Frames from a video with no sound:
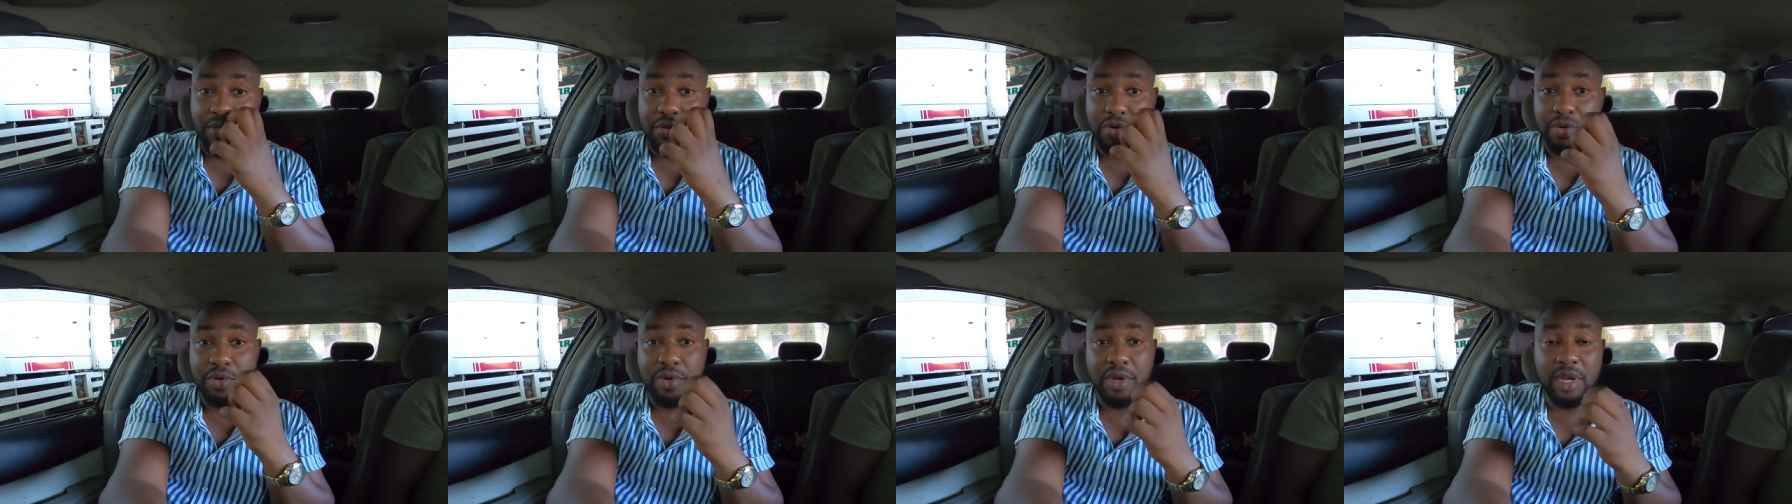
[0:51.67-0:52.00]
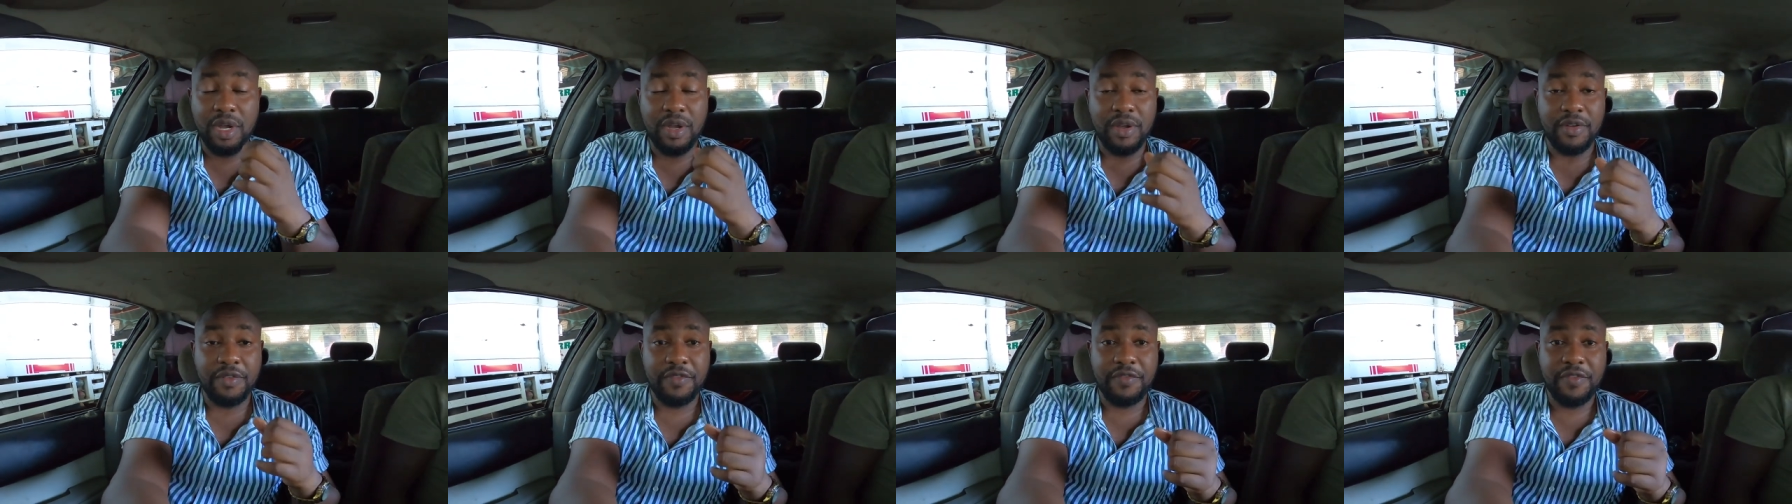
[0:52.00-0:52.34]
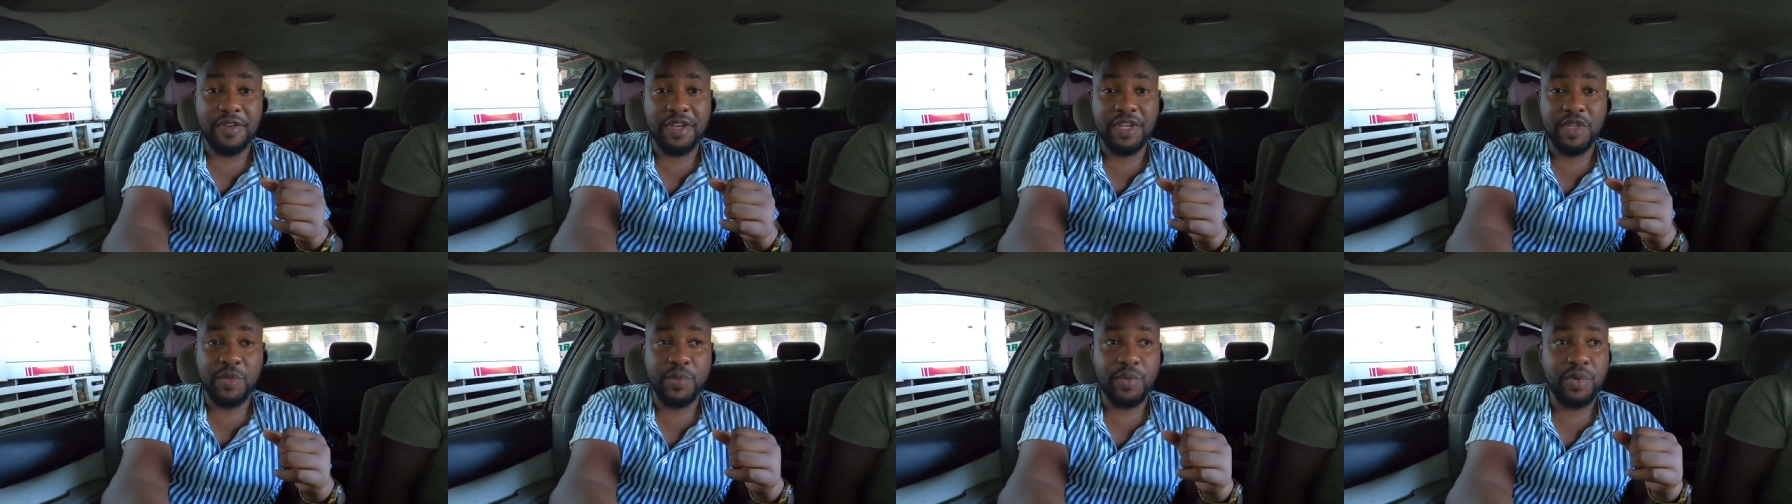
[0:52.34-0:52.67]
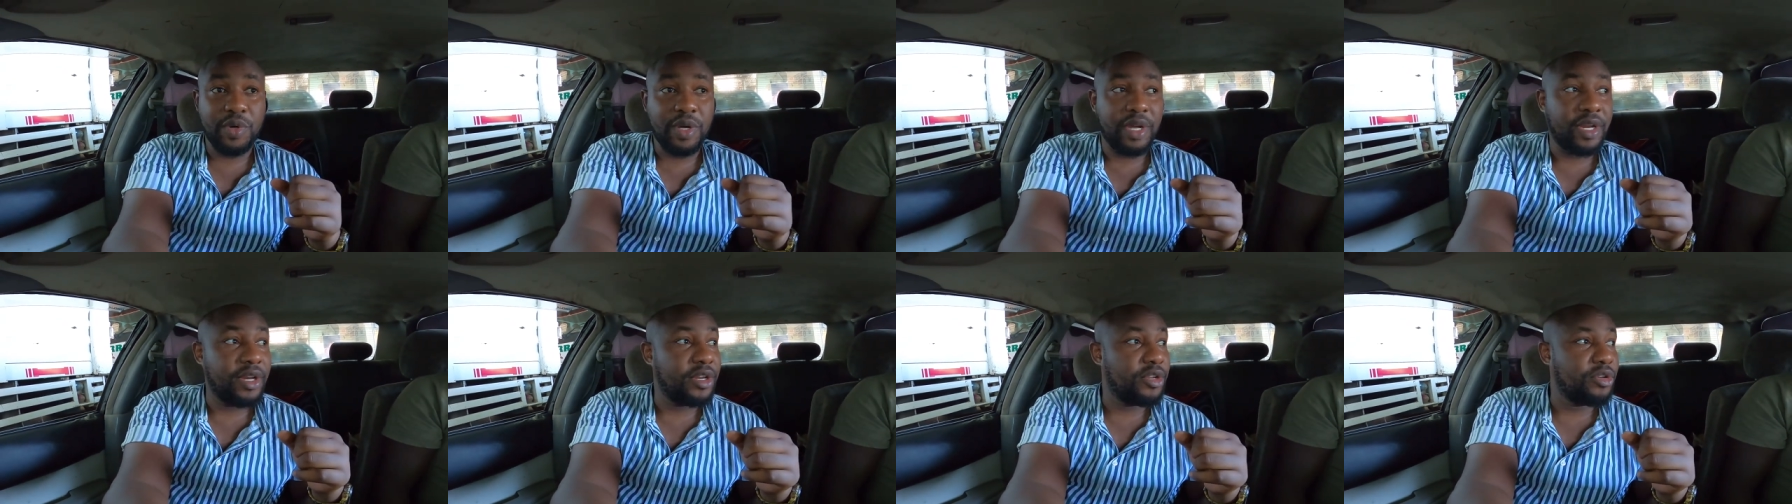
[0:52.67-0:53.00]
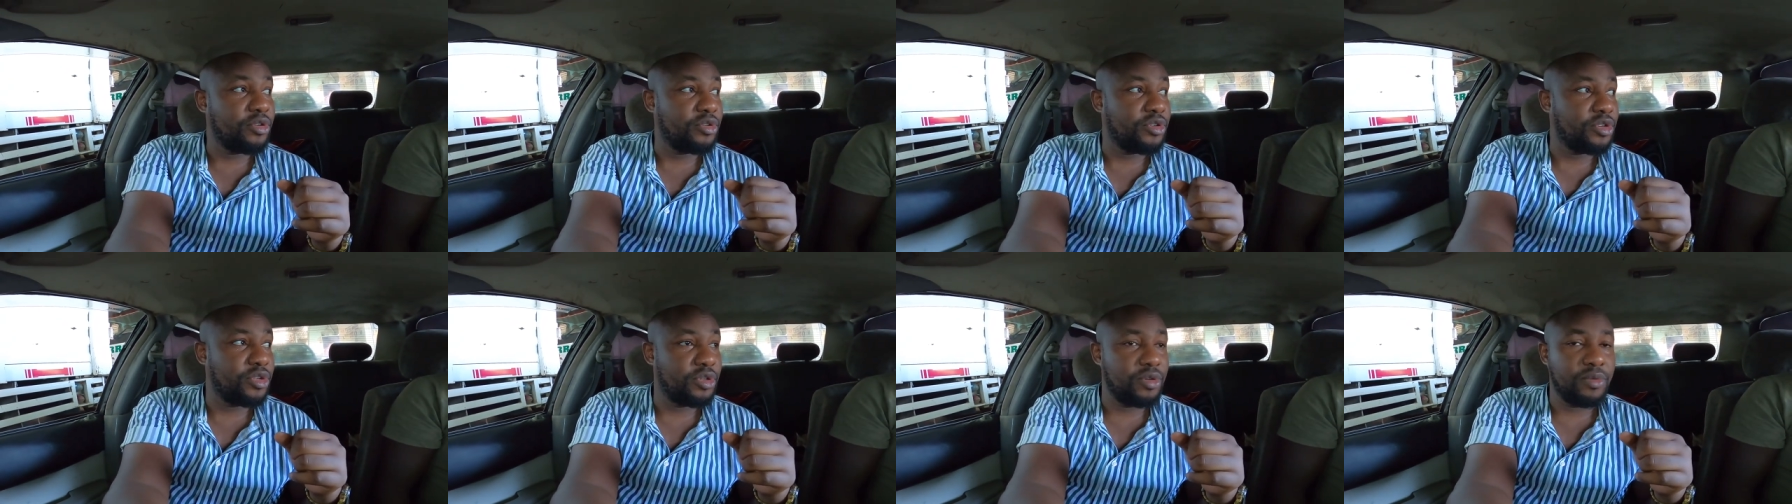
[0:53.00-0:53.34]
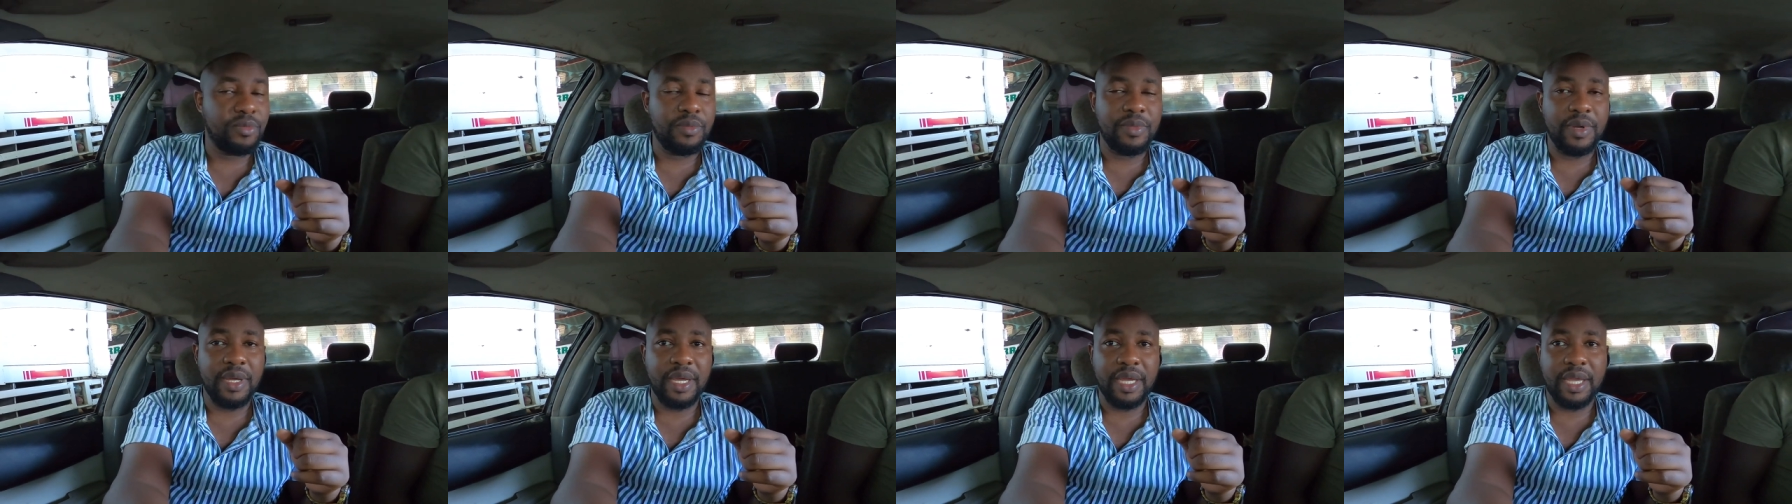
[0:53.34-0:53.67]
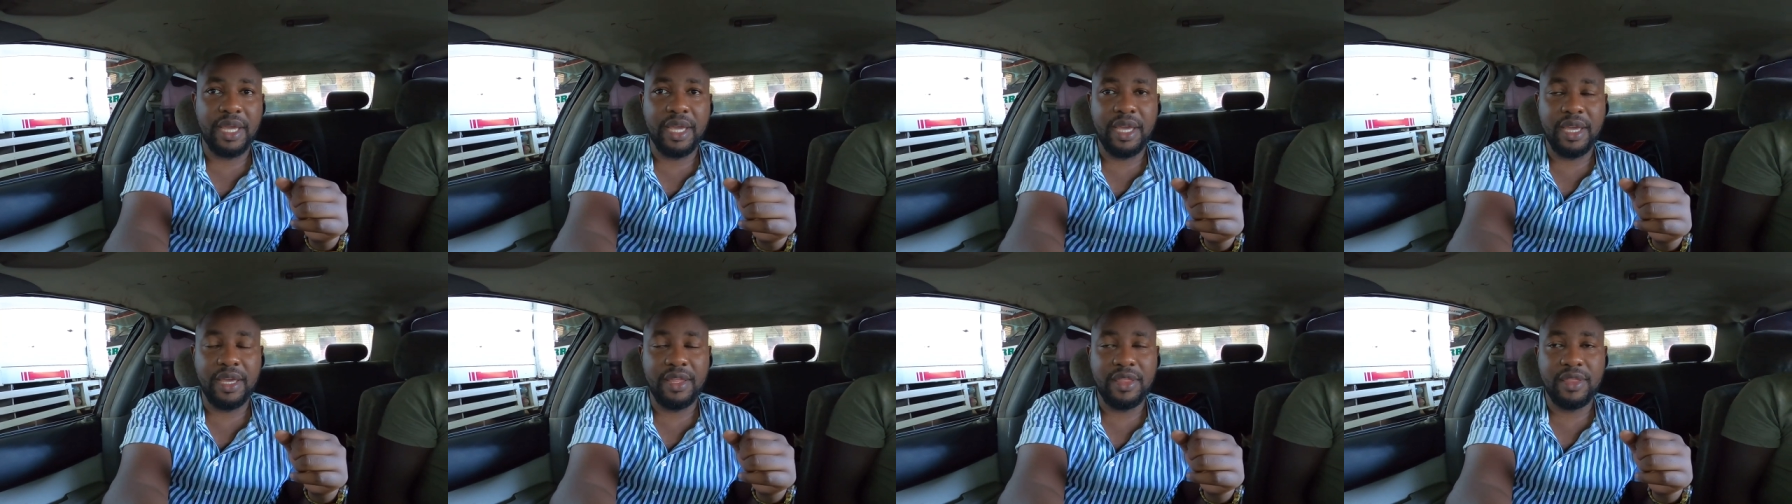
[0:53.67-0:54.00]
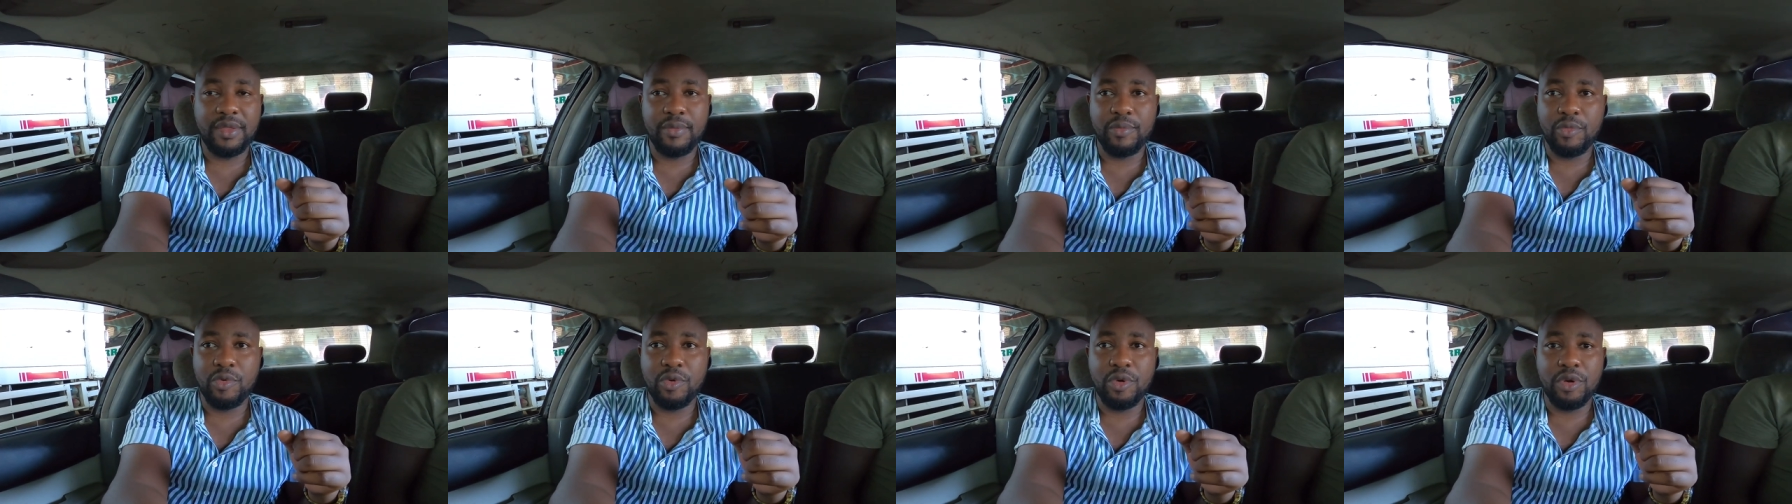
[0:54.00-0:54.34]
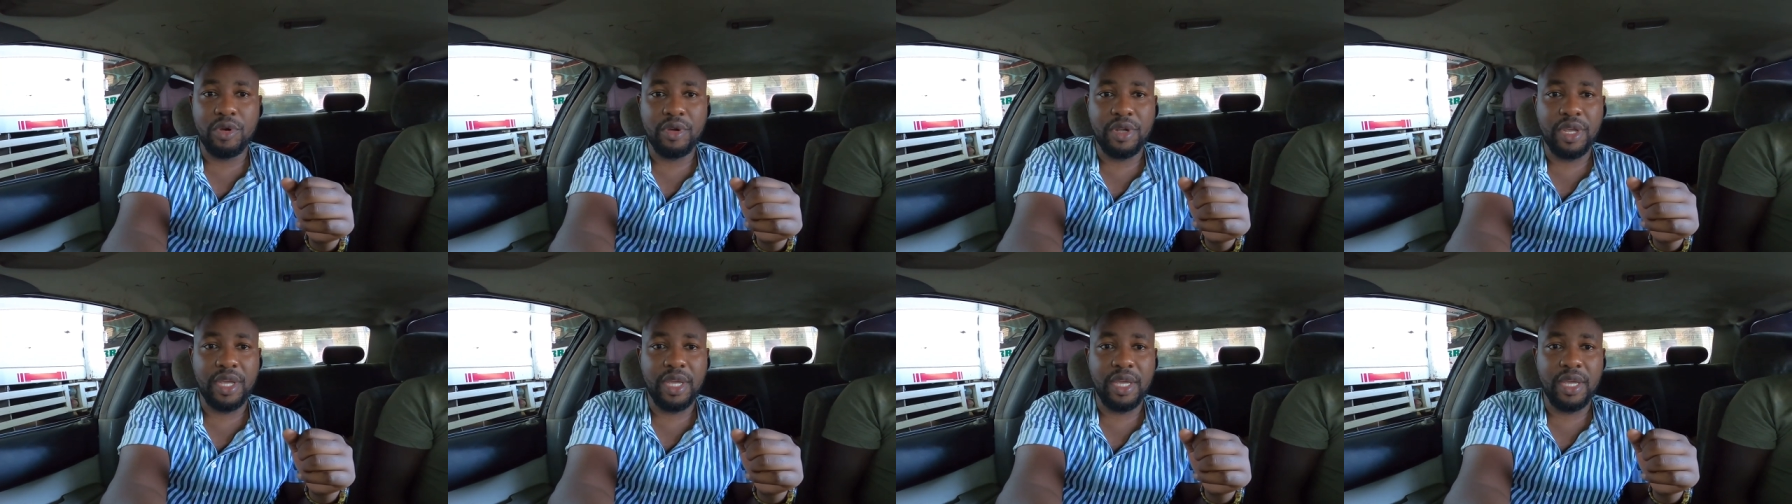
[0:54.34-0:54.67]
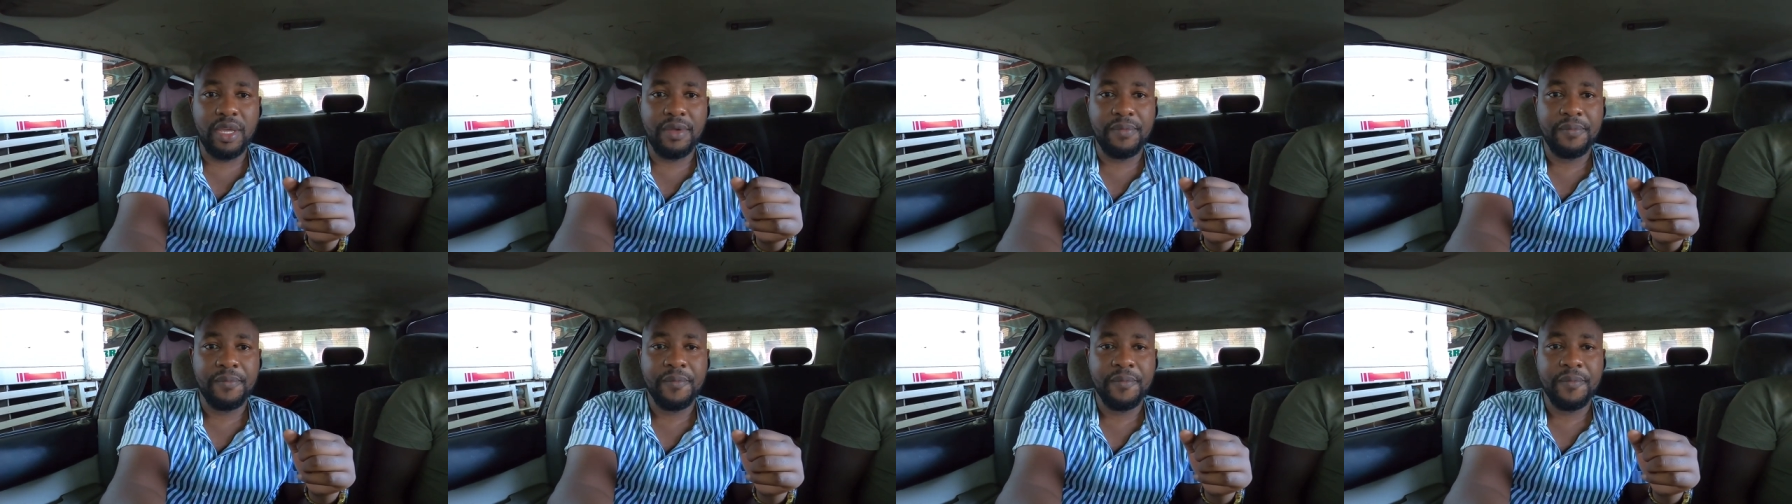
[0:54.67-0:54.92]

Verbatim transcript: through our Facebook and YouTube, uh, Keith Muoki,